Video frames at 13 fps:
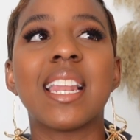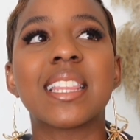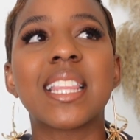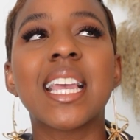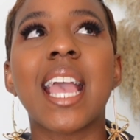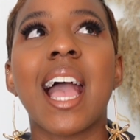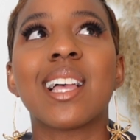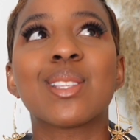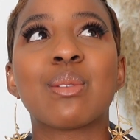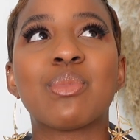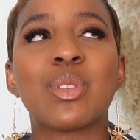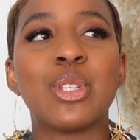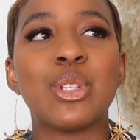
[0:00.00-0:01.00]
And I think it has
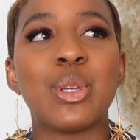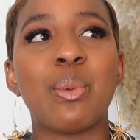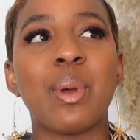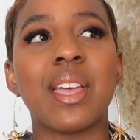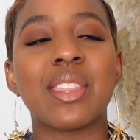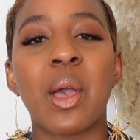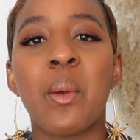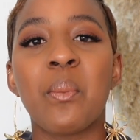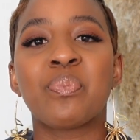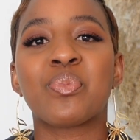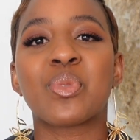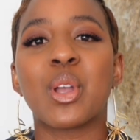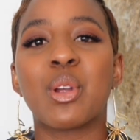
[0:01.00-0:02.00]
something to do with
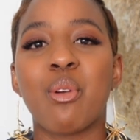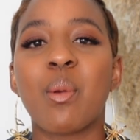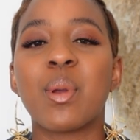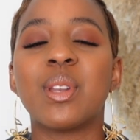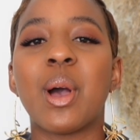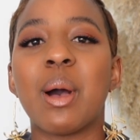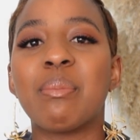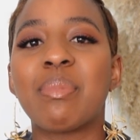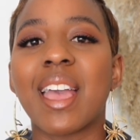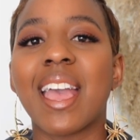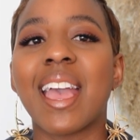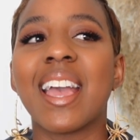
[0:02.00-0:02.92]
growing up